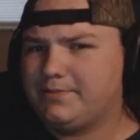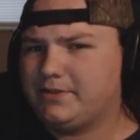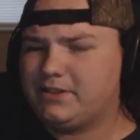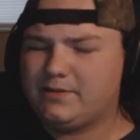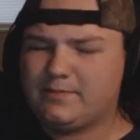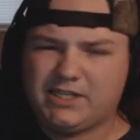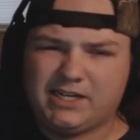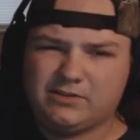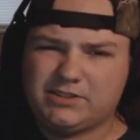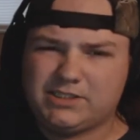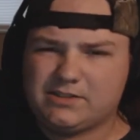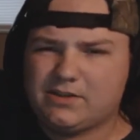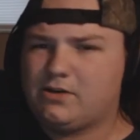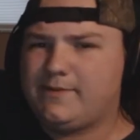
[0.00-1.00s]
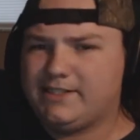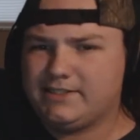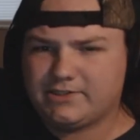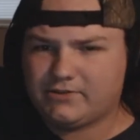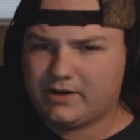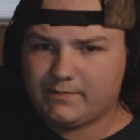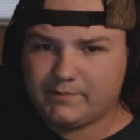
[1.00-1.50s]
but I mean, hell, just go to my
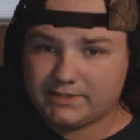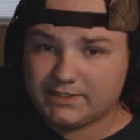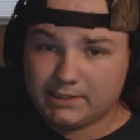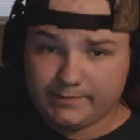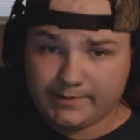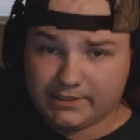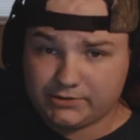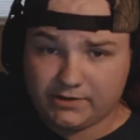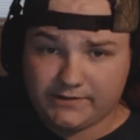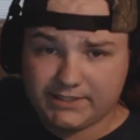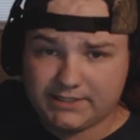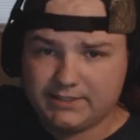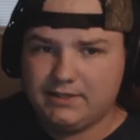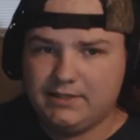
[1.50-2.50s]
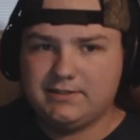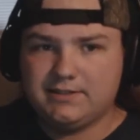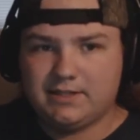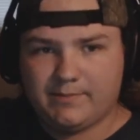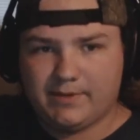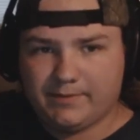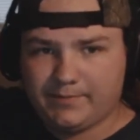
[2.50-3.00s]
Instagram, you'll see a picture of it. It's
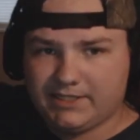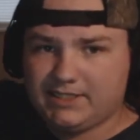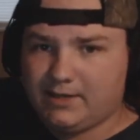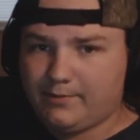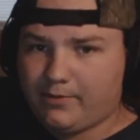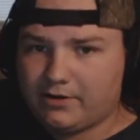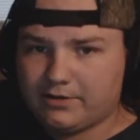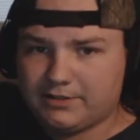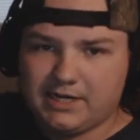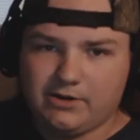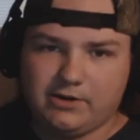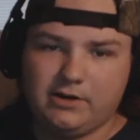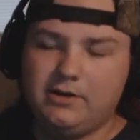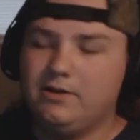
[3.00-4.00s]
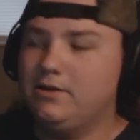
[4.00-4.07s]
like my PC parts tower.